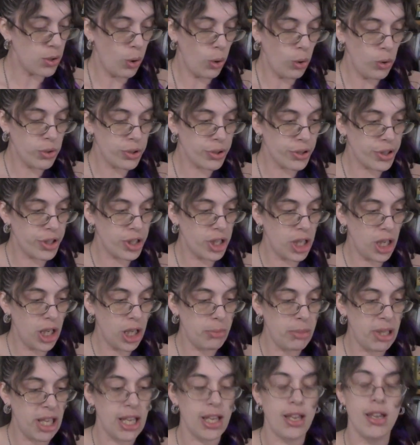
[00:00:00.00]
older
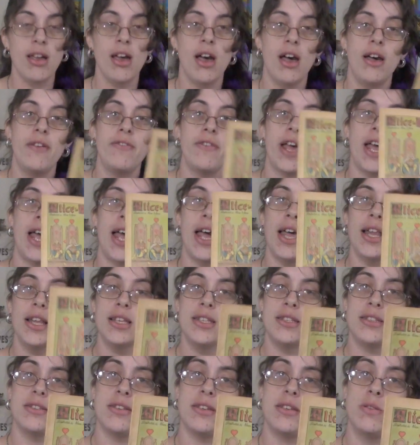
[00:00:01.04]
comic of
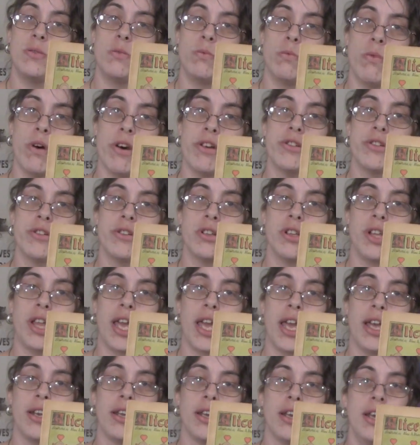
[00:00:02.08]
Alice in
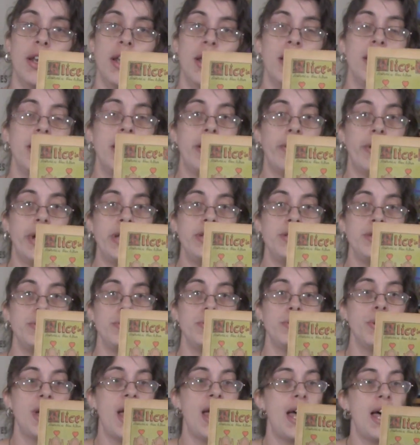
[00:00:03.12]
Wonderland. Now, I
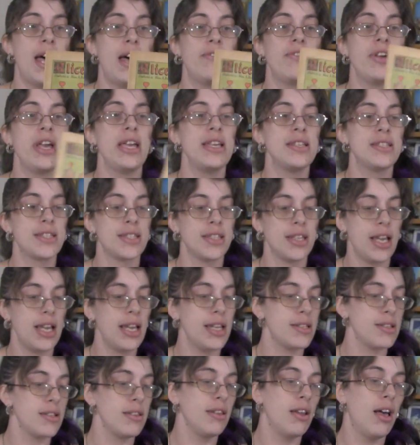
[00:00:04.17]
do have a
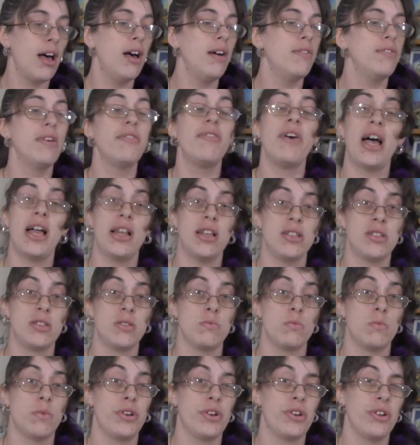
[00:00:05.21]
slight love of Alice
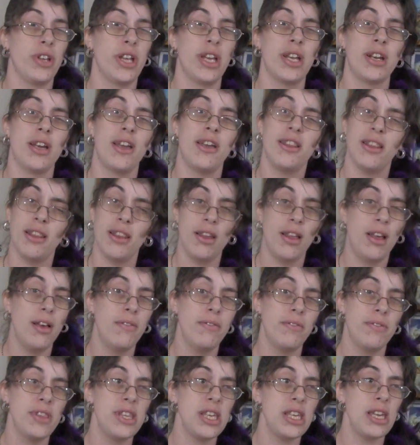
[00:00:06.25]
in Wonderland. I
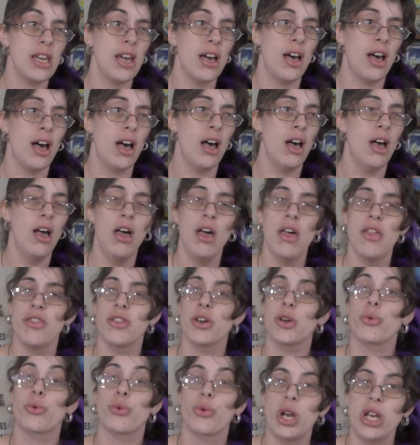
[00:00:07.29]
love the
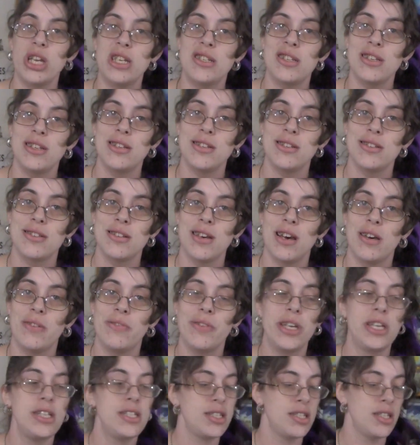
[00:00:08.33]
craziness of
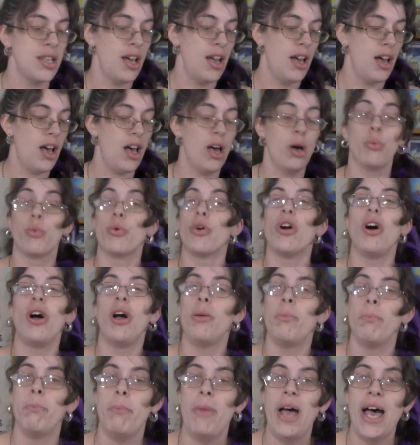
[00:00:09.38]
it. We're
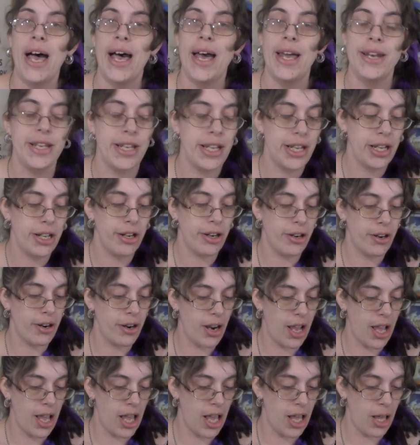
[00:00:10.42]
all mad
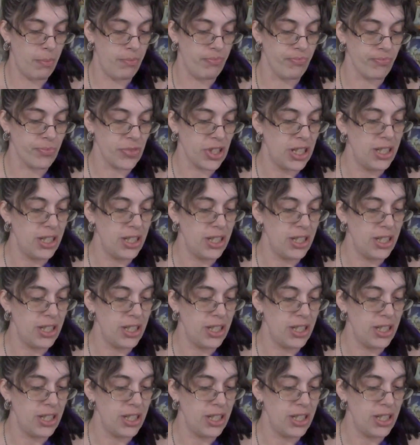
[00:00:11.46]
here. Am